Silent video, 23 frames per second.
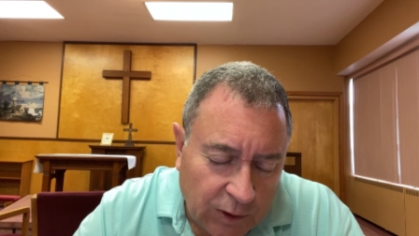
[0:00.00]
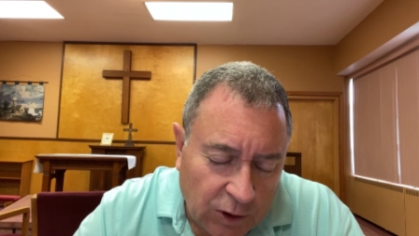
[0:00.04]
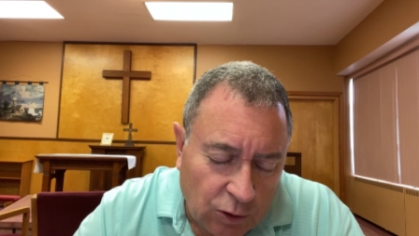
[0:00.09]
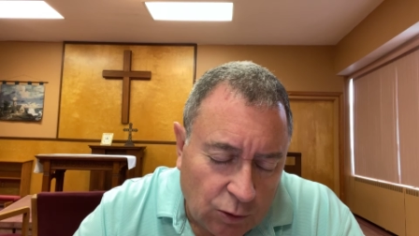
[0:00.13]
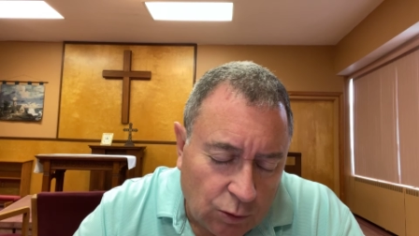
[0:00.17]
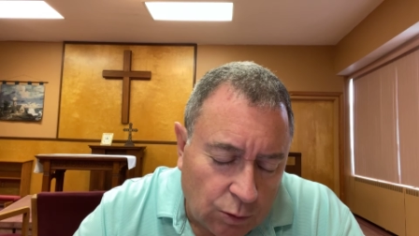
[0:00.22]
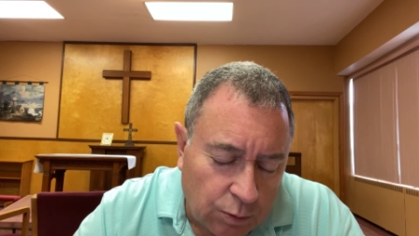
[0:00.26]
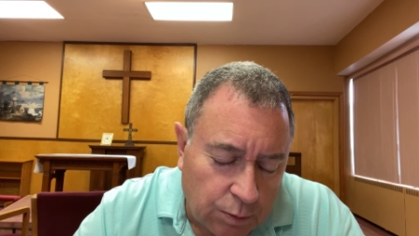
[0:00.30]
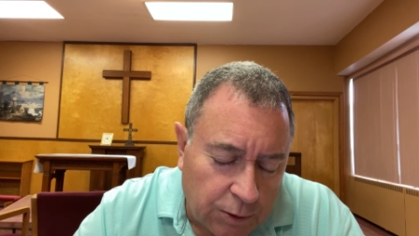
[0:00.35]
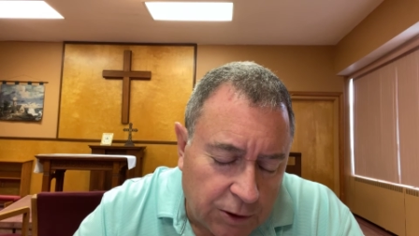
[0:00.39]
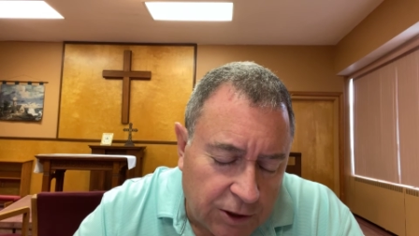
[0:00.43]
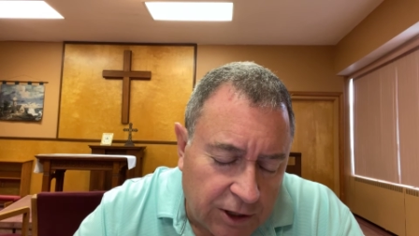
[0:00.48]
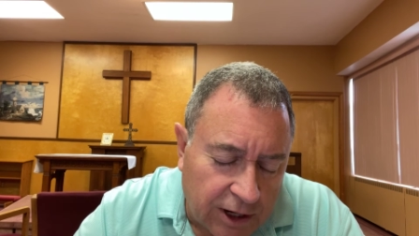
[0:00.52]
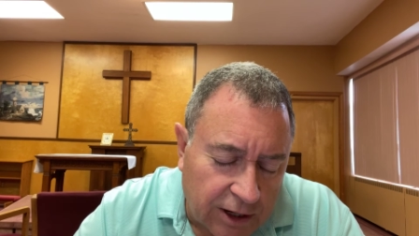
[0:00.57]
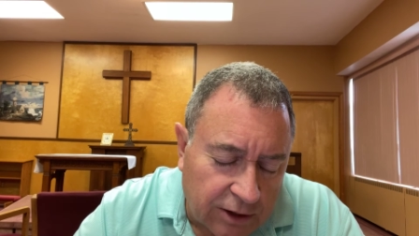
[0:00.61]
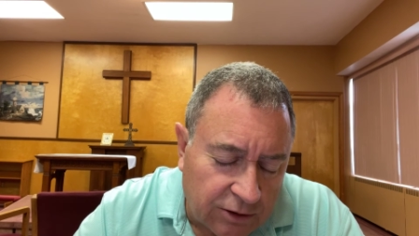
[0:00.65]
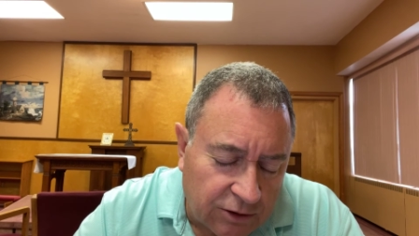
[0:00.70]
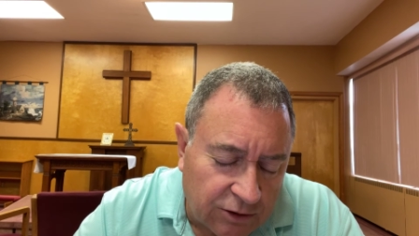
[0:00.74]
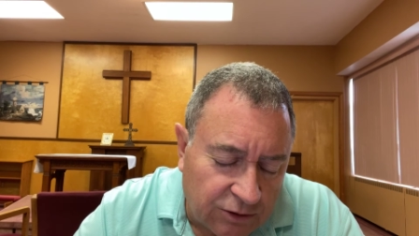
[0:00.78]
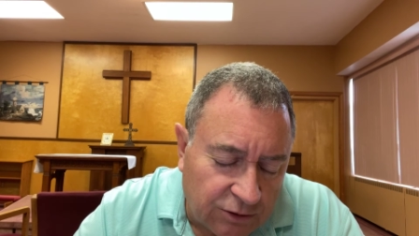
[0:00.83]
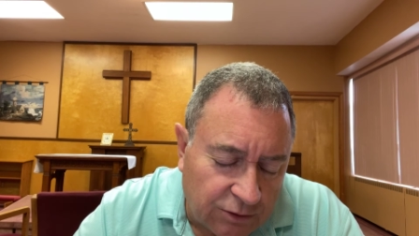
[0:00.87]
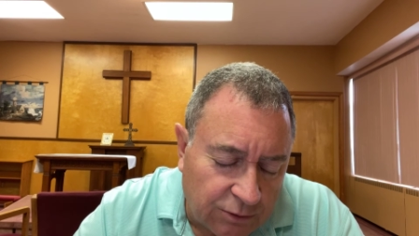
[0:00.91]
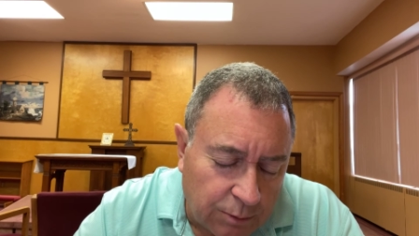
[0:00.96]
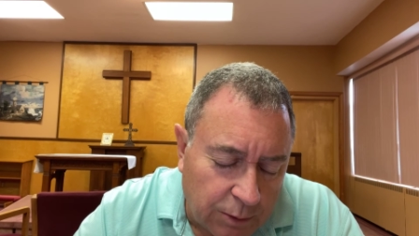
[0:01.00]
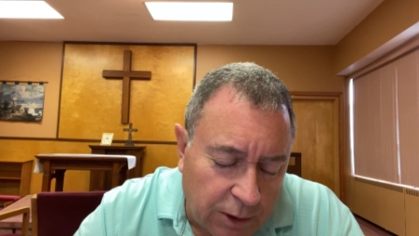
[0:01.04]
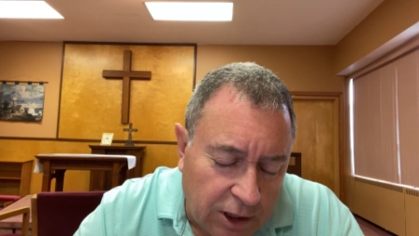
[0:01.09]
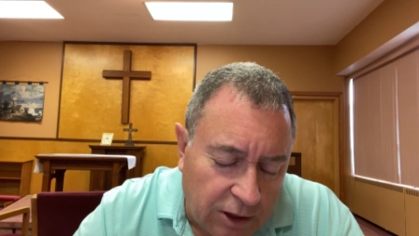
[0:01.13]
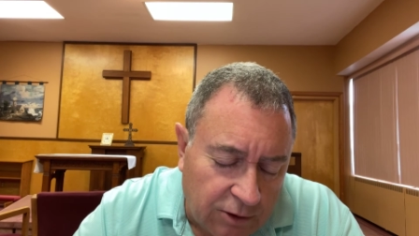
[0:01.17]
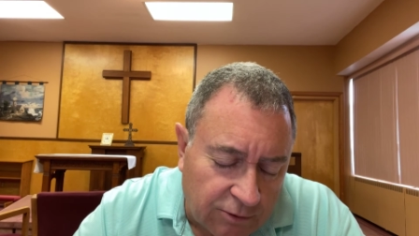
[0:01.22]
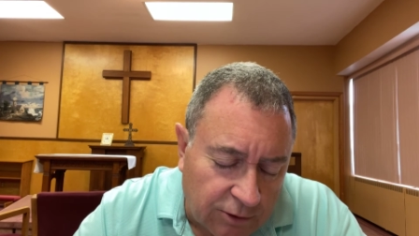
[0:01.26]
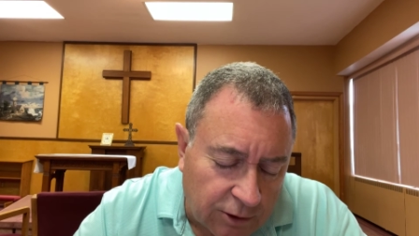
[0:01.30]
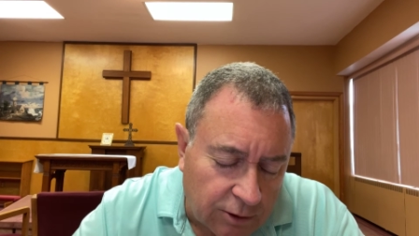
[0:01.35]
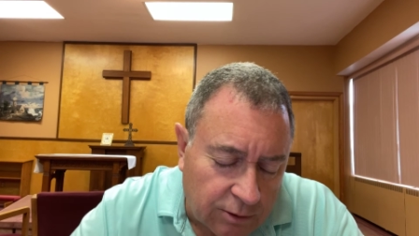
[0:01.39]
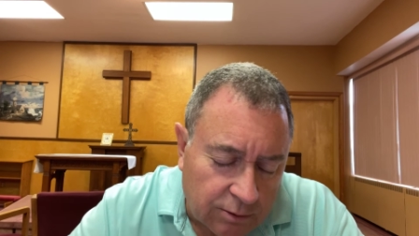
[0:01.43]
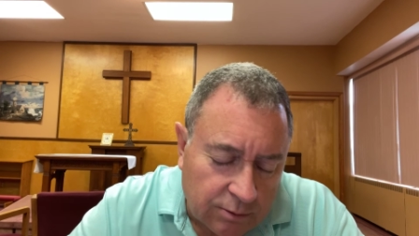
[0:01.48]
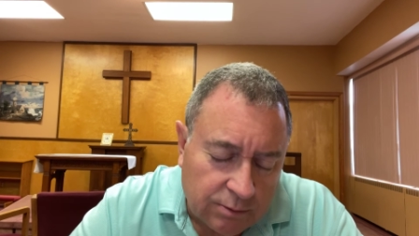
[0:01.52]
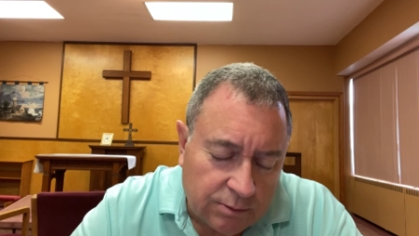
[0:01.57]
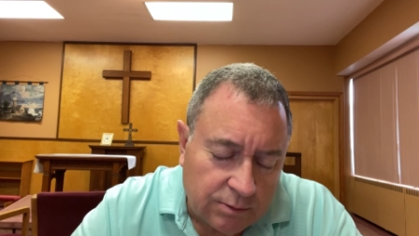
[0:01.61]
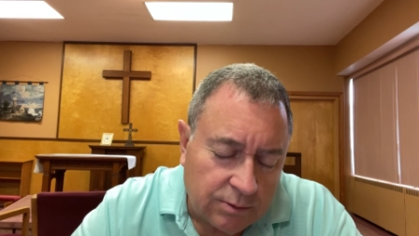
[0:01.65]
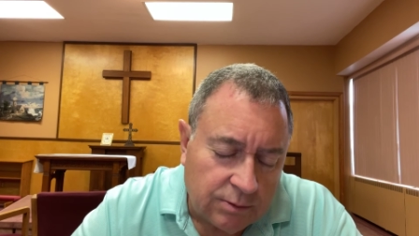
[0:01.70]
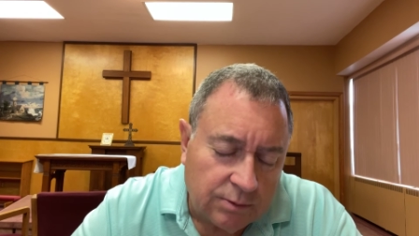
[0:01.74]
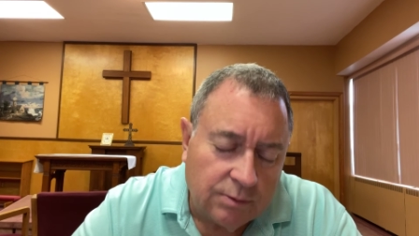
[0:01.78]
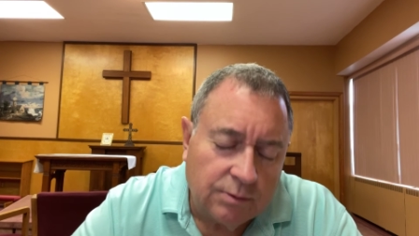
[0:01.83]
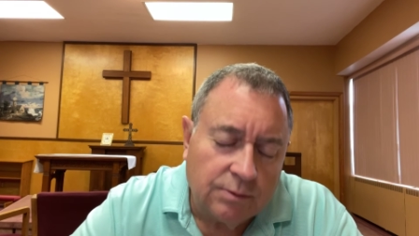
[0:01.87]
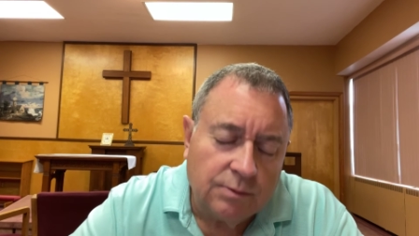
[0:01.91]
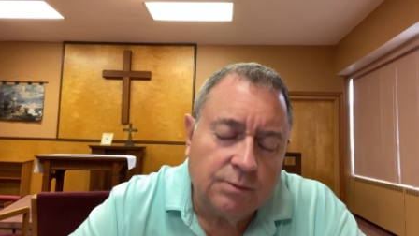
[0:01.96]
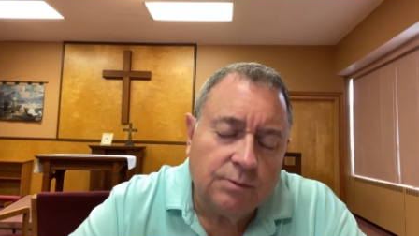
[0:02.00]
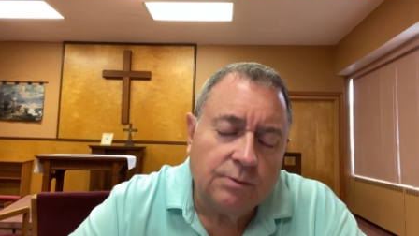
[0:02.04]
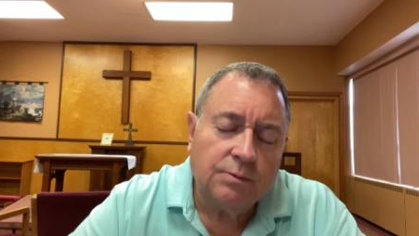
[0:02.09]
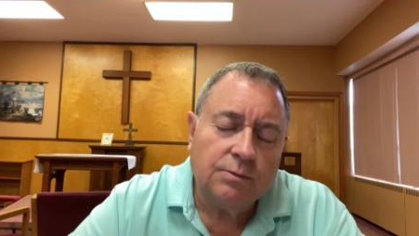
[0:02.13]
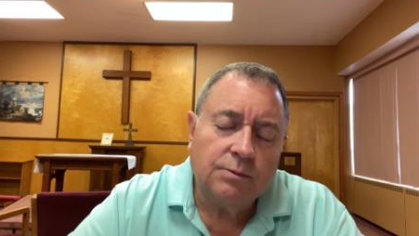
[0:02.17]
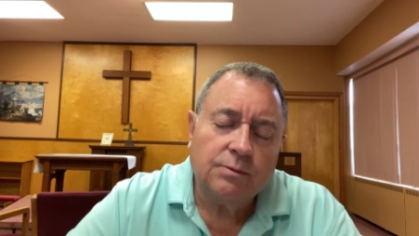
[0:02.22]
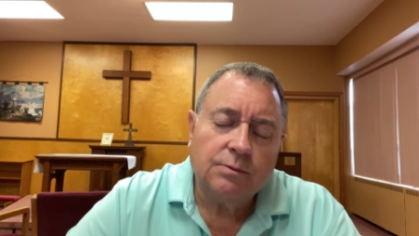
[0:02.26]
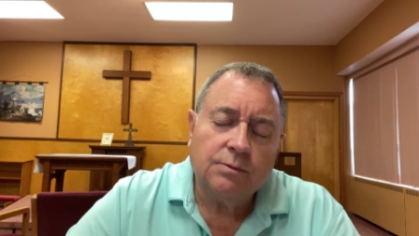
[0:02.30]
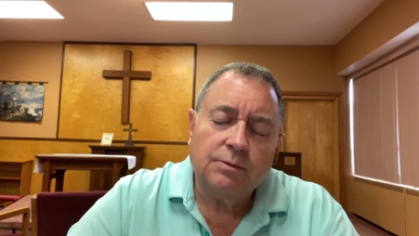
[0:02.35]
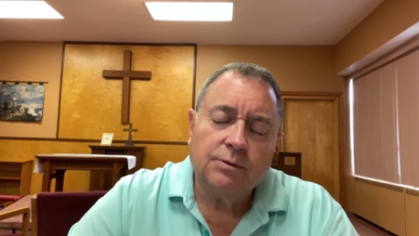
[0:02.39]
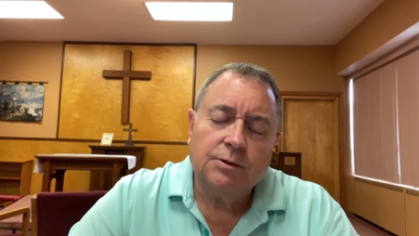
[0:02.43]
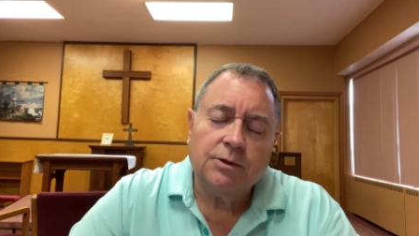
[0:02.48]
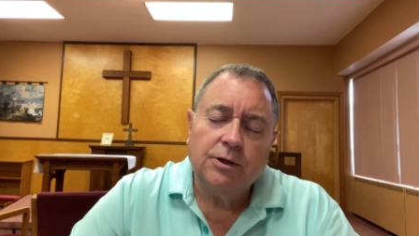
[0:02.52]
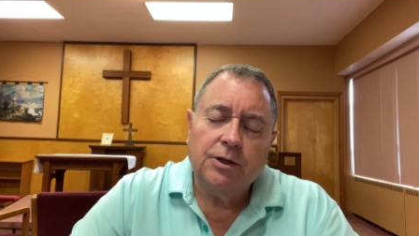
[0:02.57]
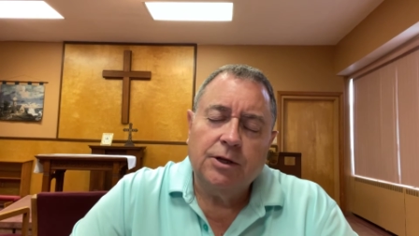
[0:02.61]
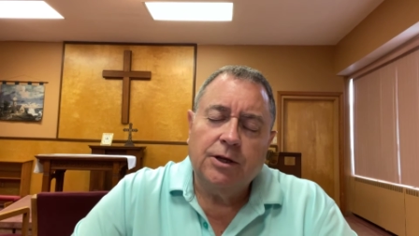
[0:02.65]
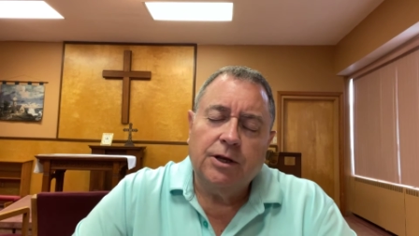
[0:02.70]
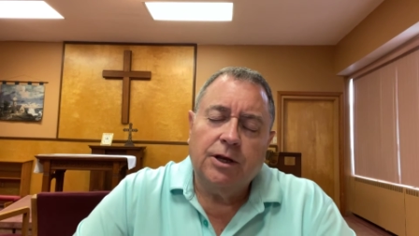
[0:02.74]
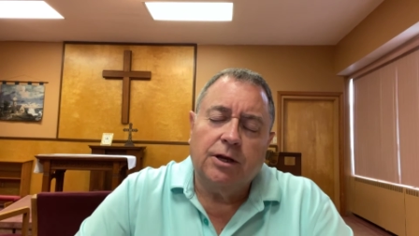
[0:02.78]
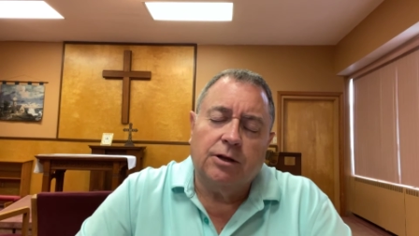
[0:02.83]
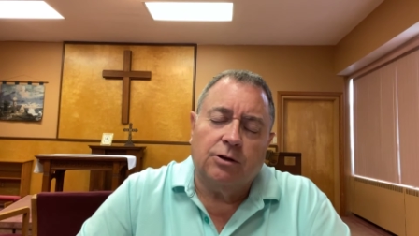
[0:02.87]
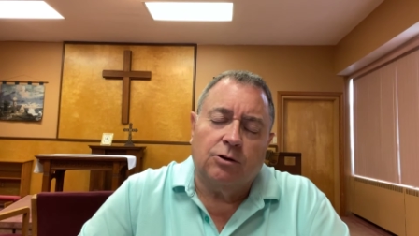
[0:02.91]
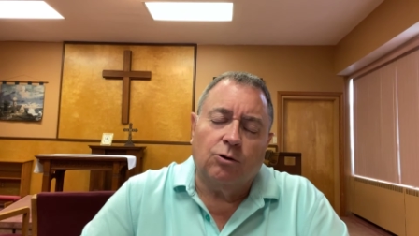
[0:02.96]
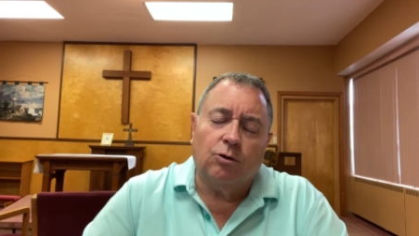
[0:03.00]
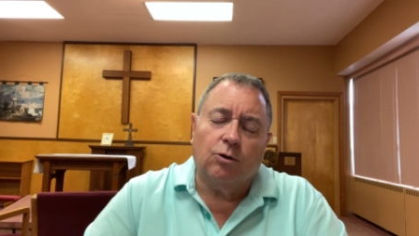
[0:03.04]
You will protect us from evil. And